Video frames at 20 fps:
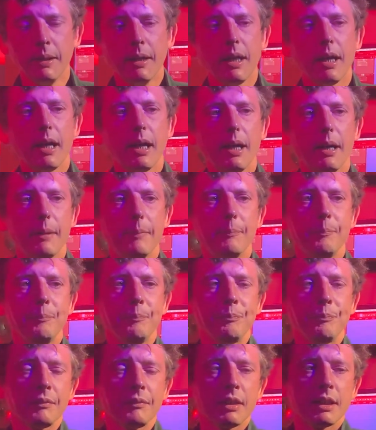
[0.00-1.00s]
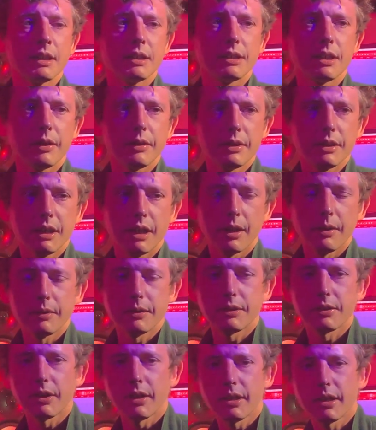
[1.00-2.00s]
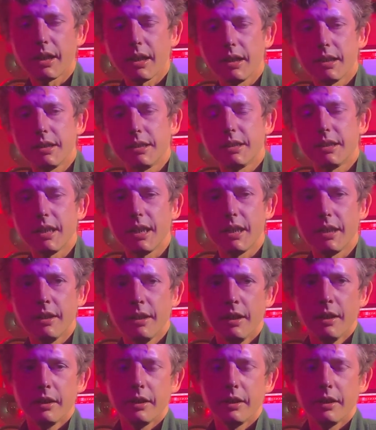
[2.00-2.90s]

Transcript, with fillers: Um, so, you know, it's like Alan said,